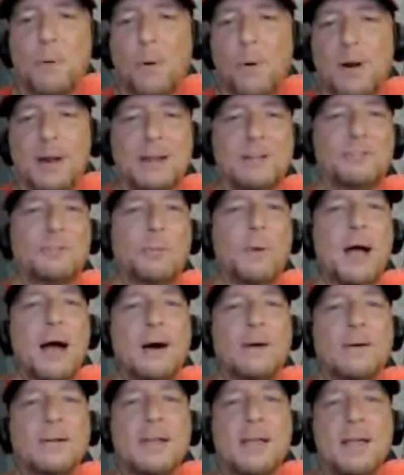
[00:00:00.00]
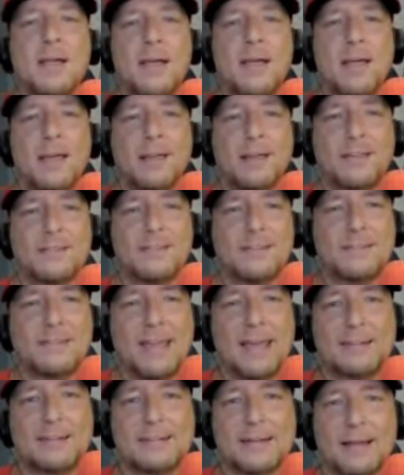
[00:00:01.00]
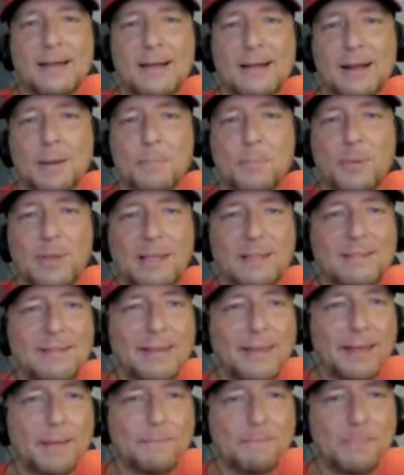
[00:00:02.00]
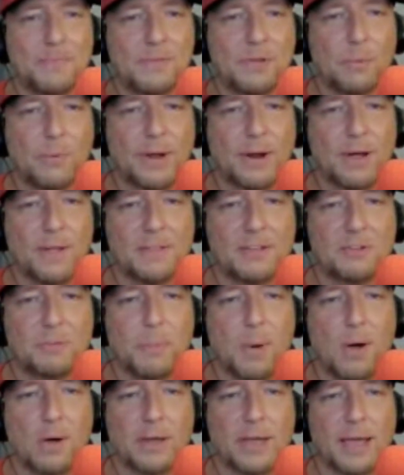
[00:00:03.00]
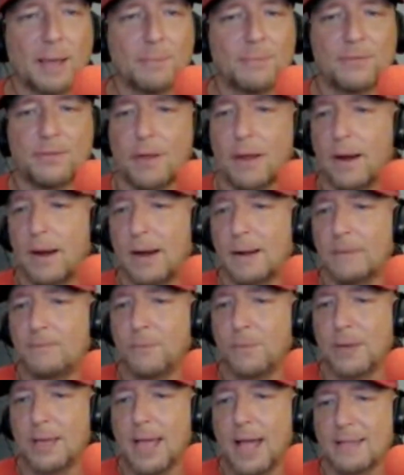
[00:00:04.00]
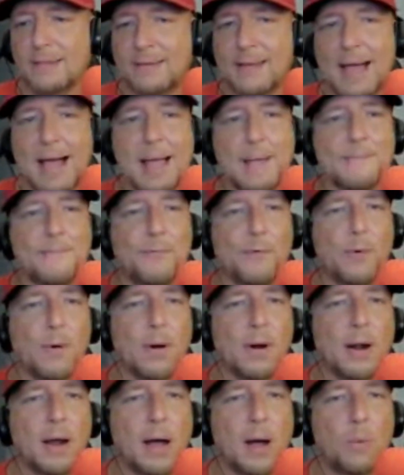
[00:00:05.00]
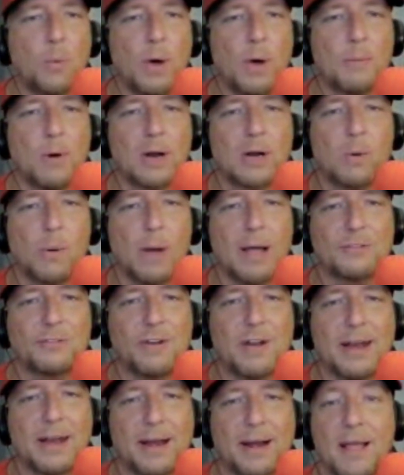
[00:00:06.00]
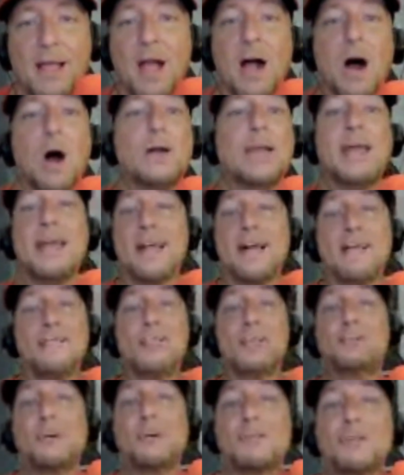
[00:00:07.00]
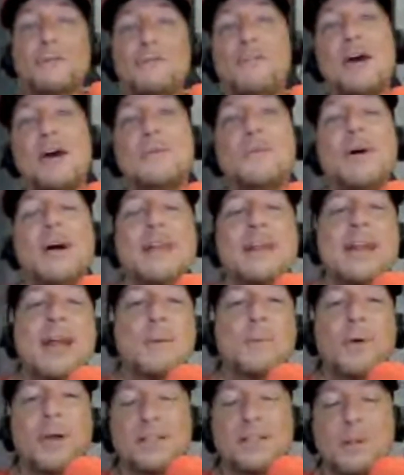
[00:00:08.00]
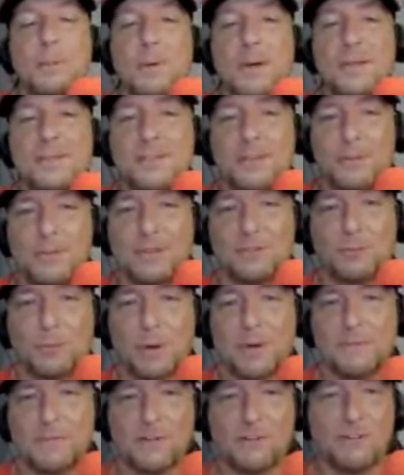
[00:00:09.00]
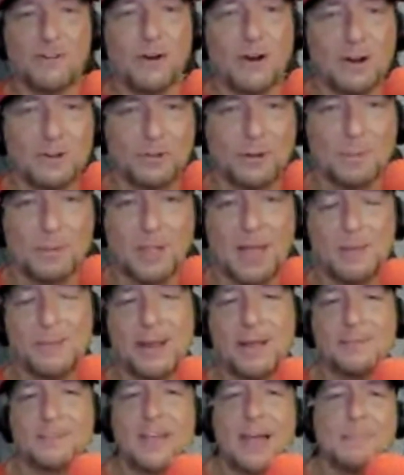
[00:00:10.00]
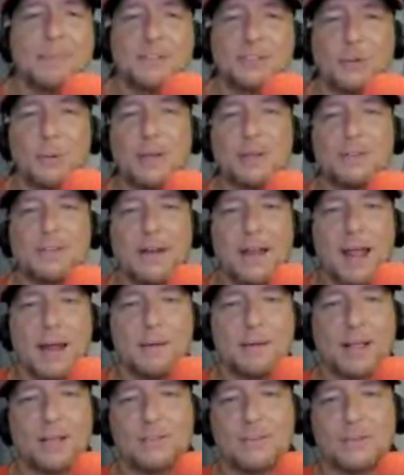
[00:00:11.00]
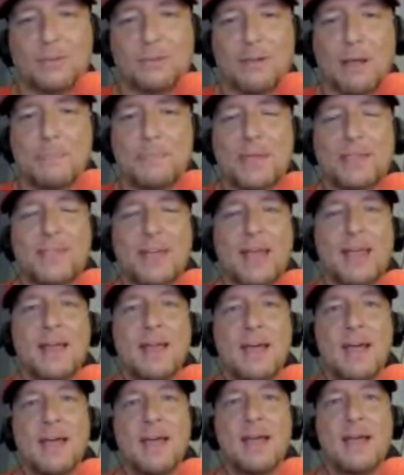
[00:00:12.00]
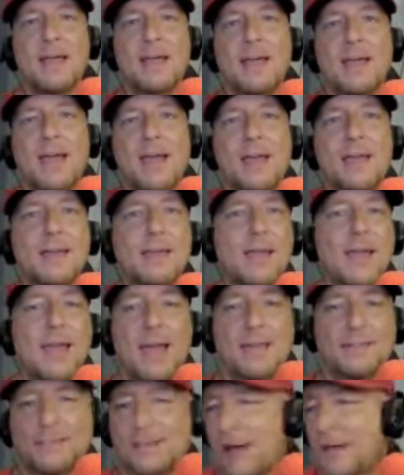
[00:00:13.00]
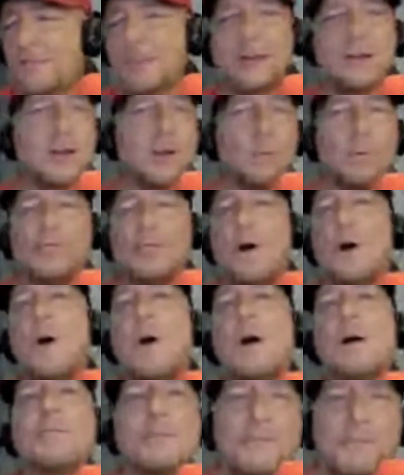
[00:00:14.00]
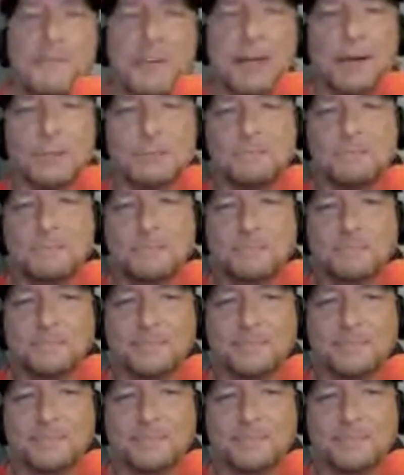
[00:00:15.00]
important as well because it takes a complete team to win all these ball games. All right, we got time for one more question here. Okay, this was a fun one, and I wanted to do this one for sure, so I'm glad we have time to squeeze it in because it's something that it has nothing to do with on the field.